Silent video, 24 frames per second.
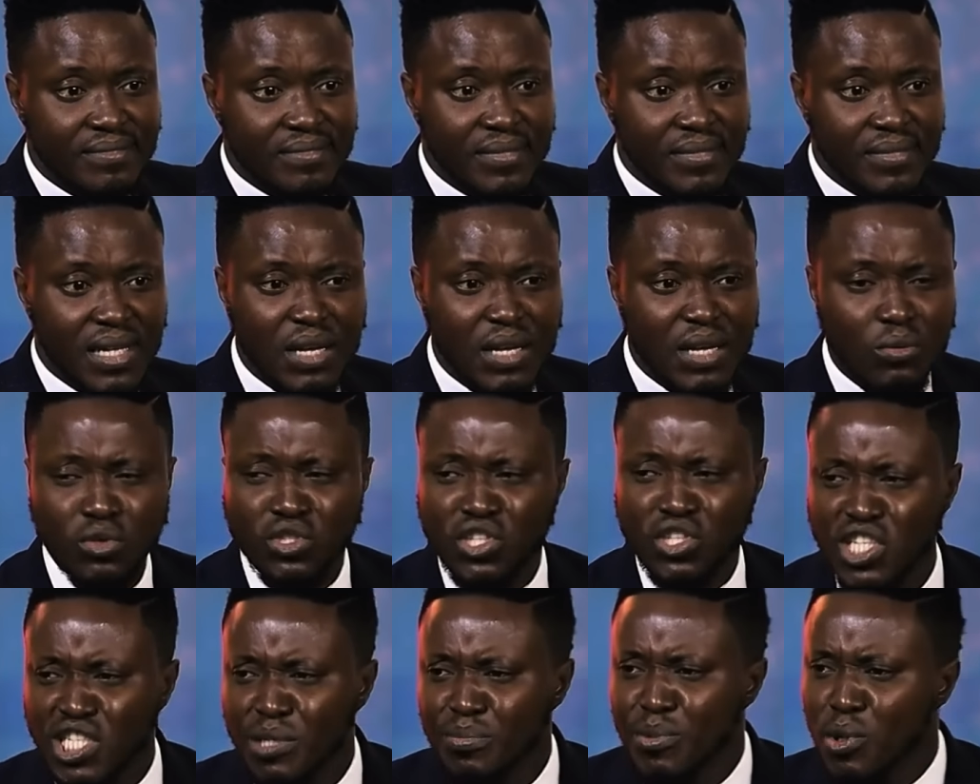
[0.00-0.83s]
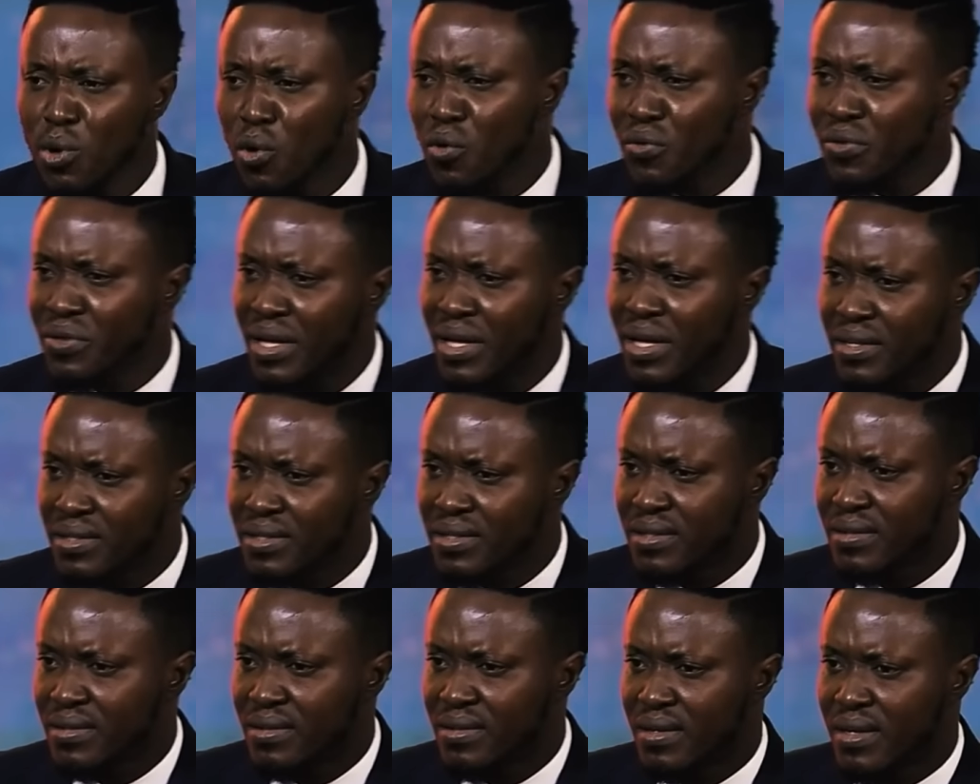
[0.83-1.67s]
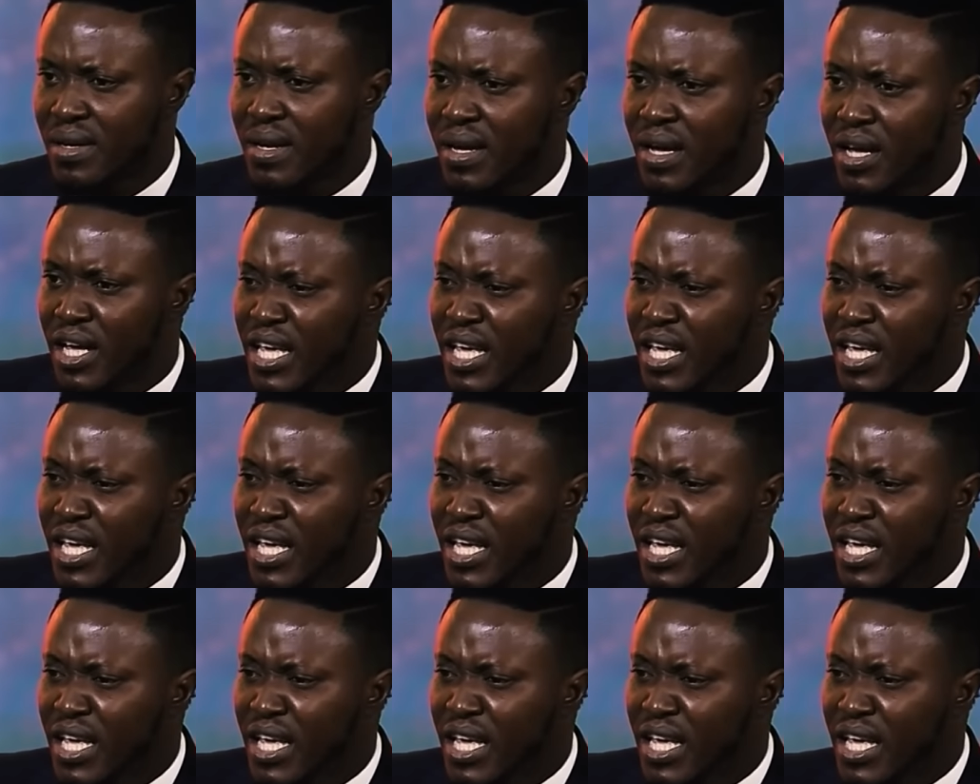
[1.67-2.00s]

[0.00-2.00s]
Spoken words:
He will teach me all things. He